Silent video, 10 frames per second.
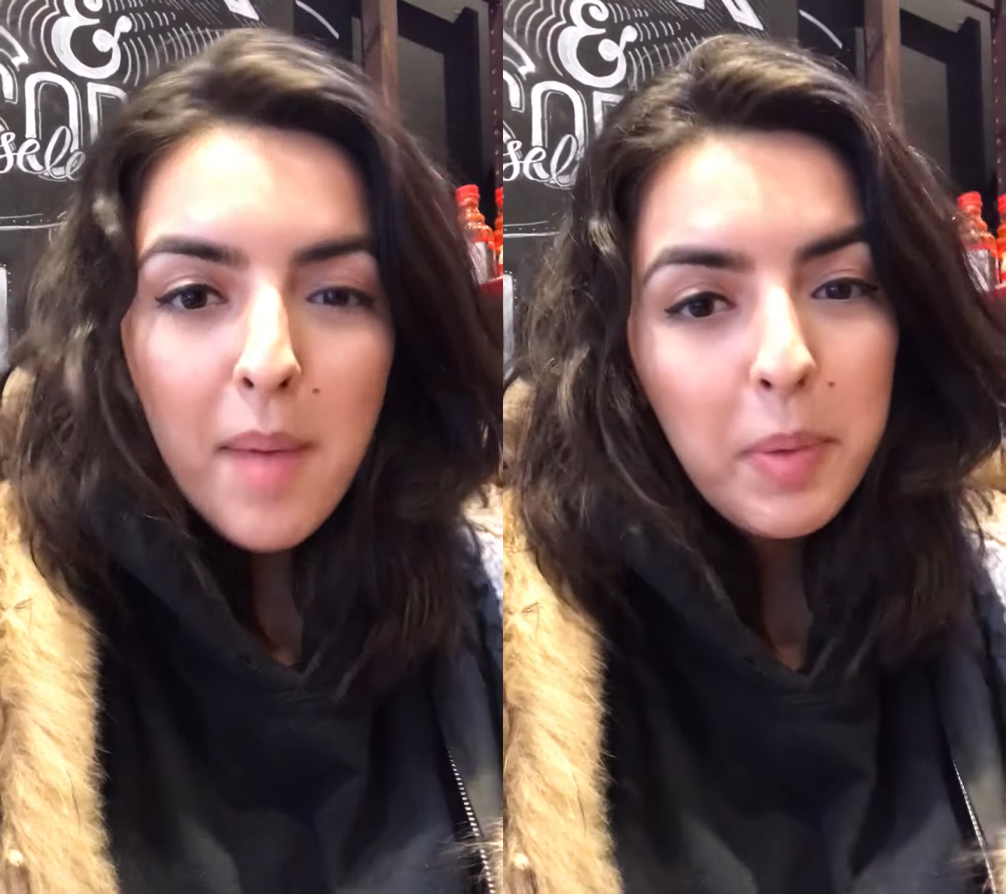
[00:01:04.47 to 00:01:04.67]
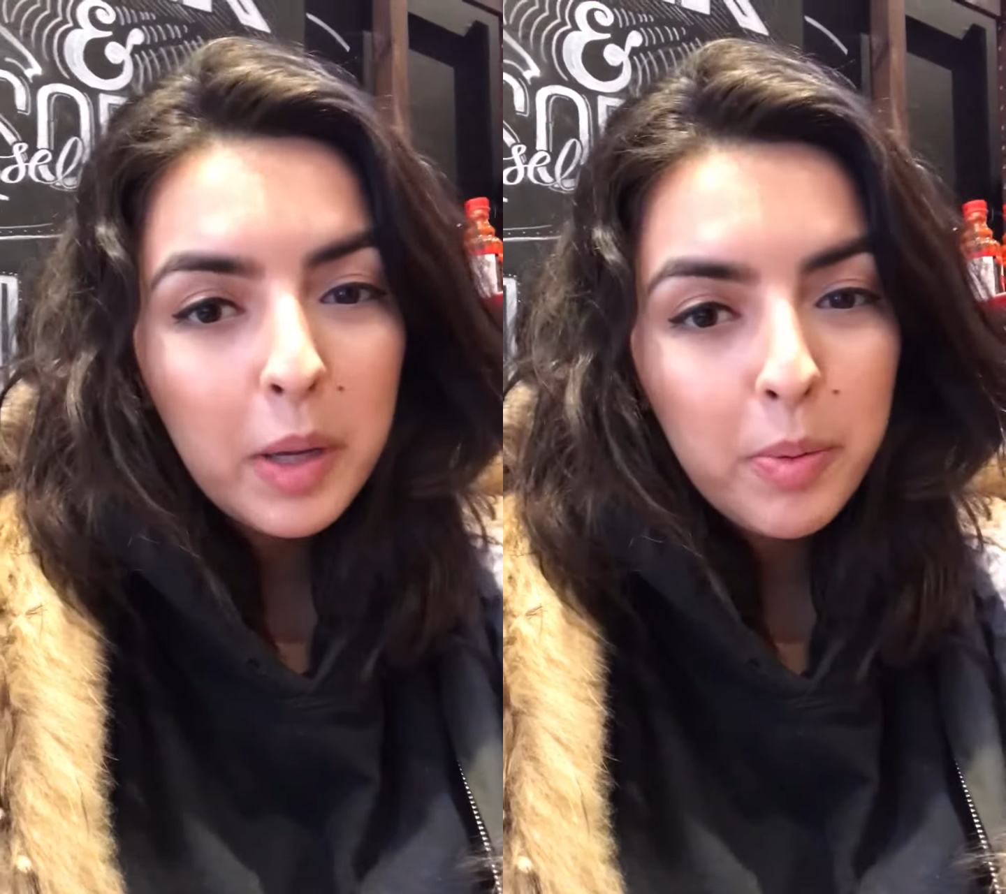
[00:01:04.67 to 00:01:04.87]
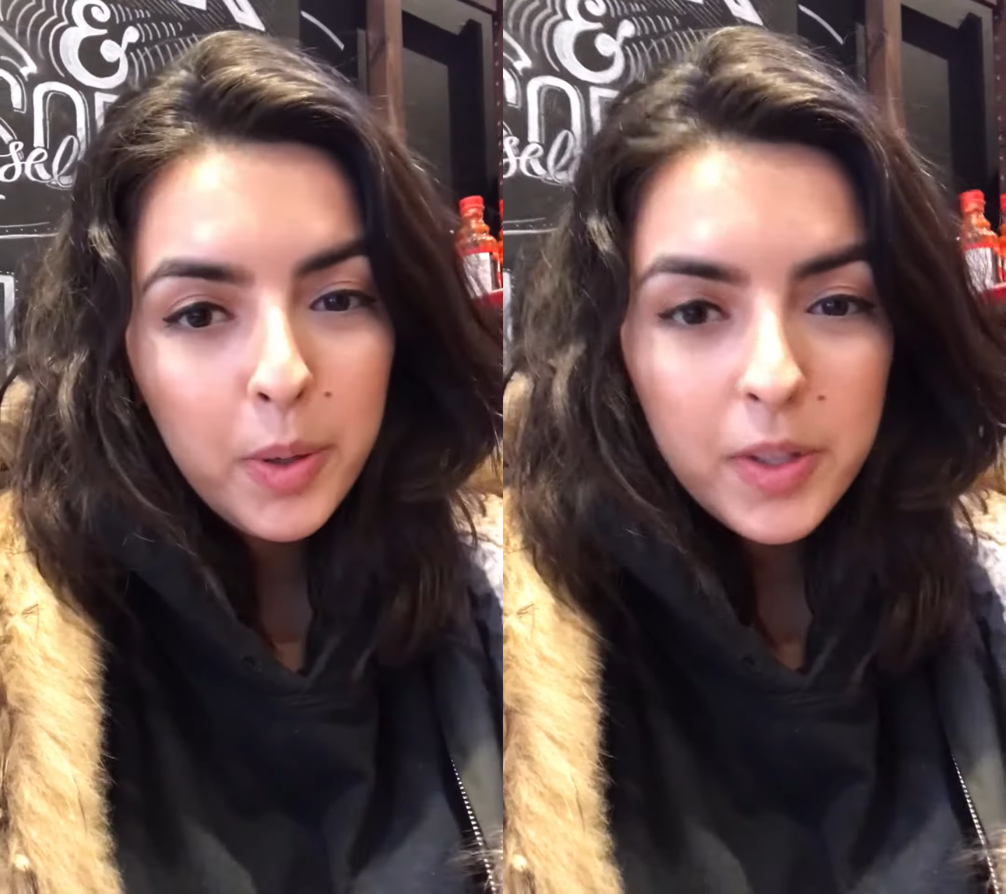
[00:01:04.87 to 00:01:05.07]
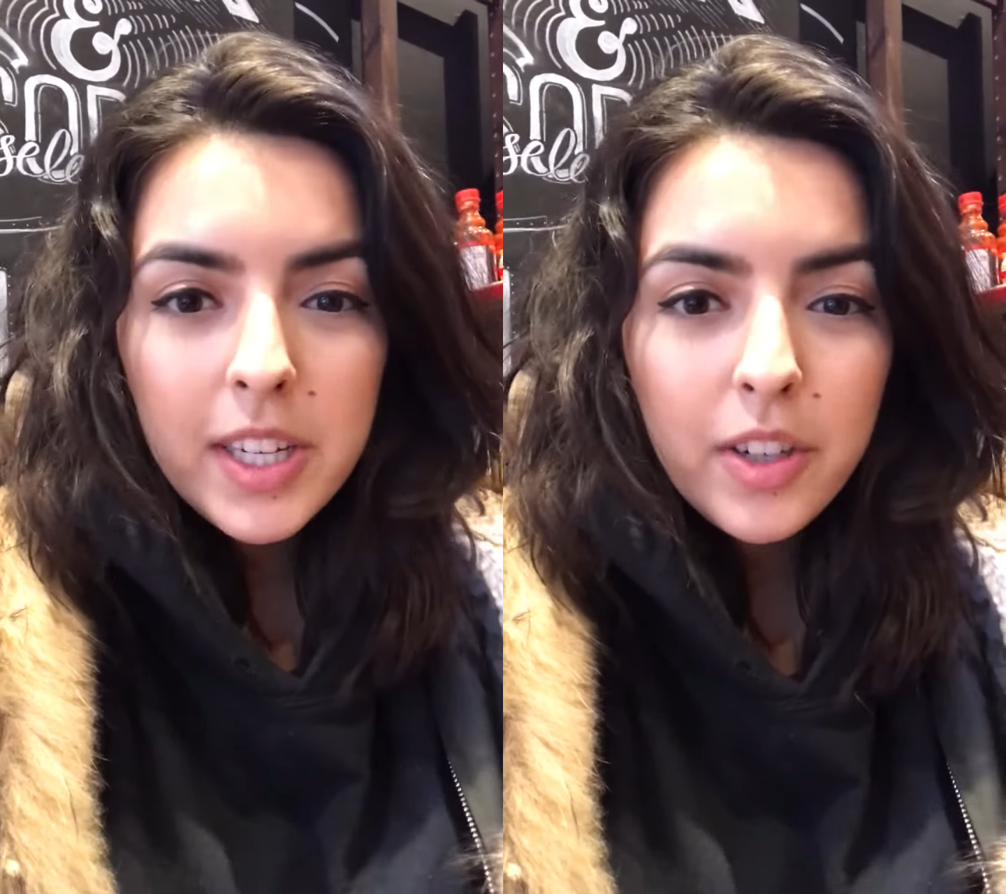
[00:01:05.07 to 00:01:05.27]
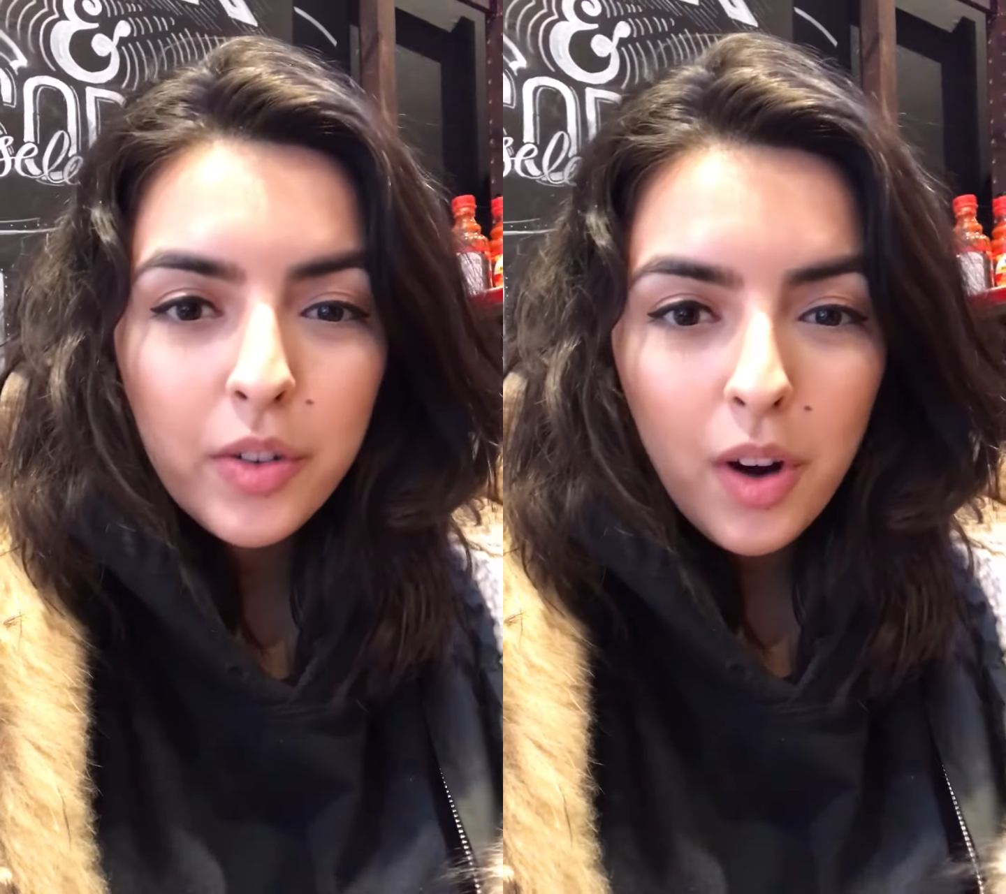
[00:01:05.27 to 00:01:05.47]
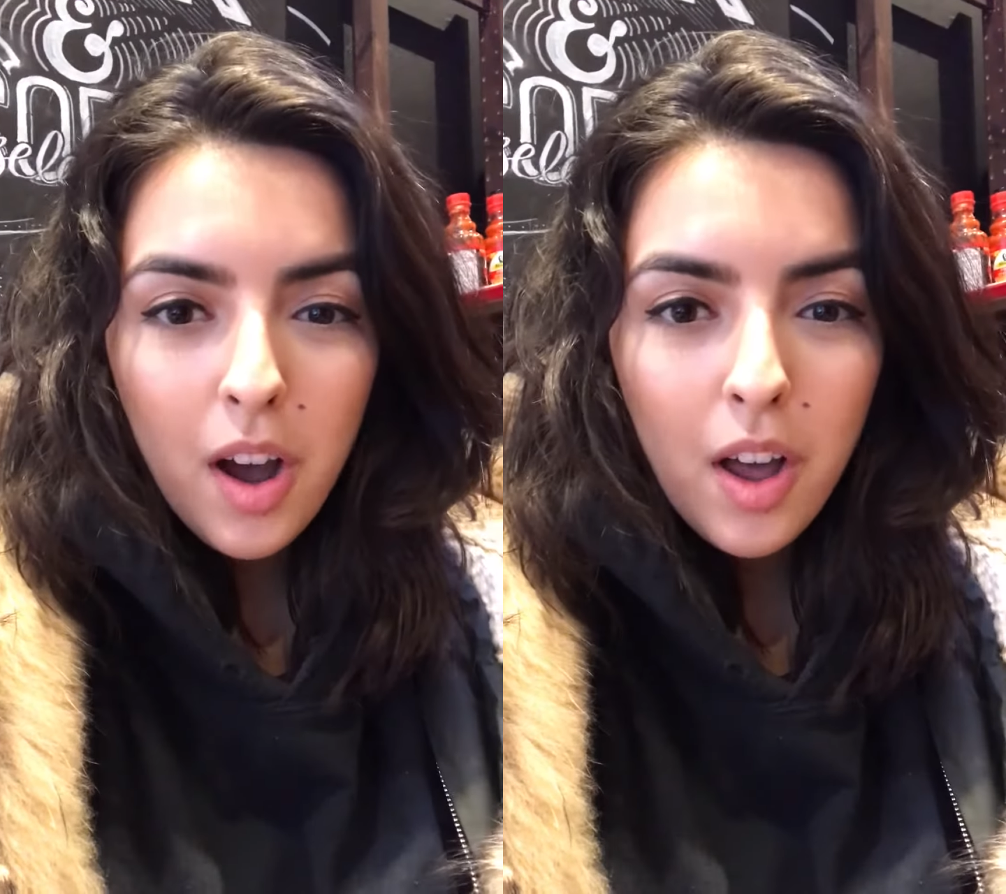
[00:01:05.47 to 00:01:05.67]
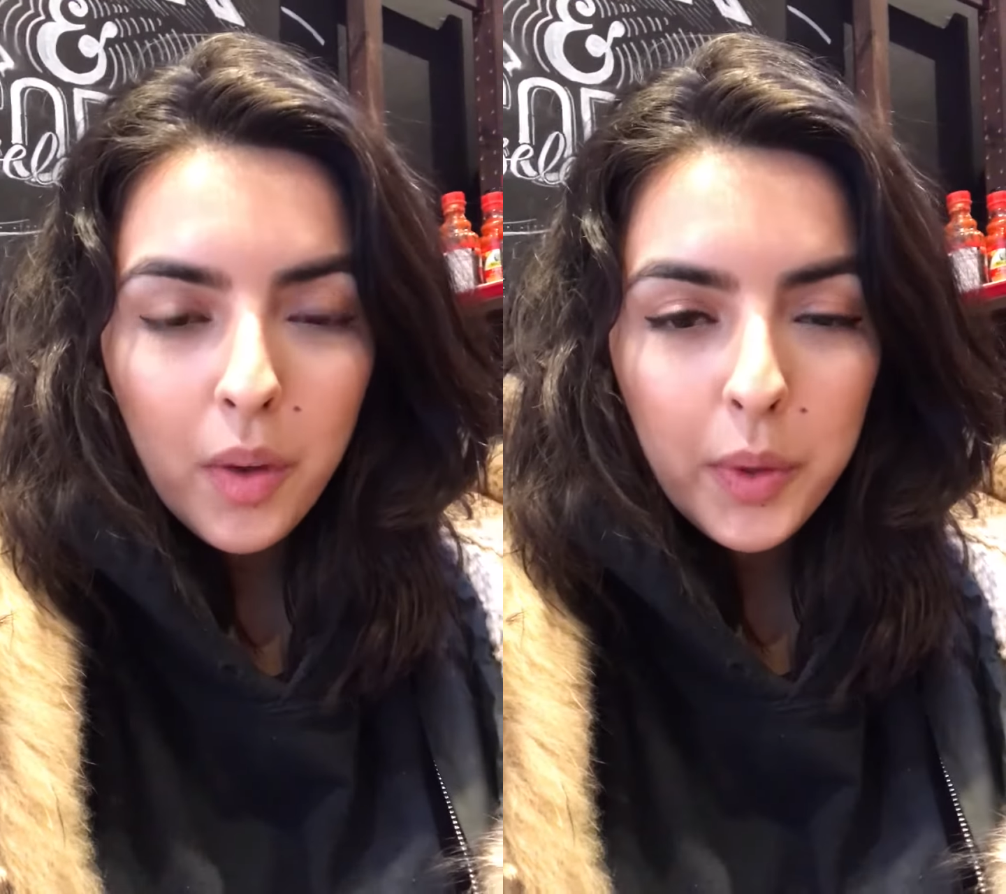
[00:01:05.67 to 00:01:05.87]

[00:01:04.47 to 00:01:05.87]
epic poutine crawl.